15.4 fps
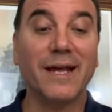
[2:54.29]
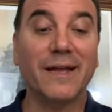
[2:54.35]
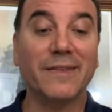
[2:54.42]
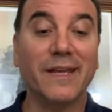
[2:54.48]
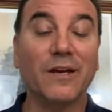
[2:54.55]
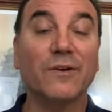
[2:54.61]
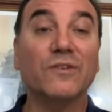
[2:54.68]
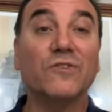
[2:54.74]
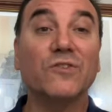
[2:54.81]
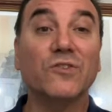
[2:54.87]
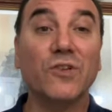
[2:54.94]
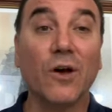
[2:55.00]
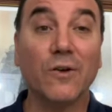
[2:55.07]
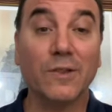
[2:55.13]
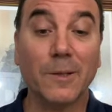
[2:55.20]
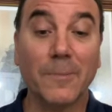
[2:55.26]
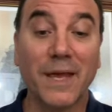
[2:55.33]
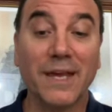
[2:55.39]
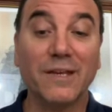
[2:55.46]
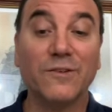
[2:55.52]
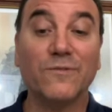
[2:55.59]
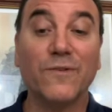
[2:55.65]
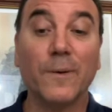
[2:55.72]
out there and stalk the
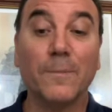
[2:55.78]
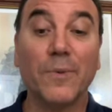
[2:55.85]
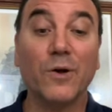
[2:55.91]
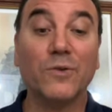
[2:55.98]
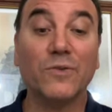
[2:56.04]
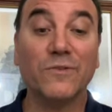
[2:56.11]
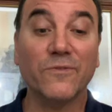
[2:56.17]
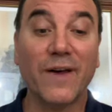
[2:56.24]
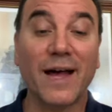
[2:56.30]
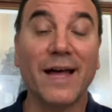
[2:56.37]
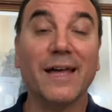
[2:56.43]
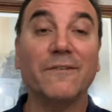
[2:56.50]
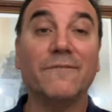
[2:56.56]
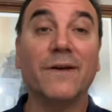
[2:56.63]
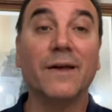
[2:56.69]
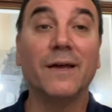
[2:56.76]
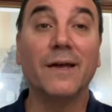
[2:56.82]
pace from post five,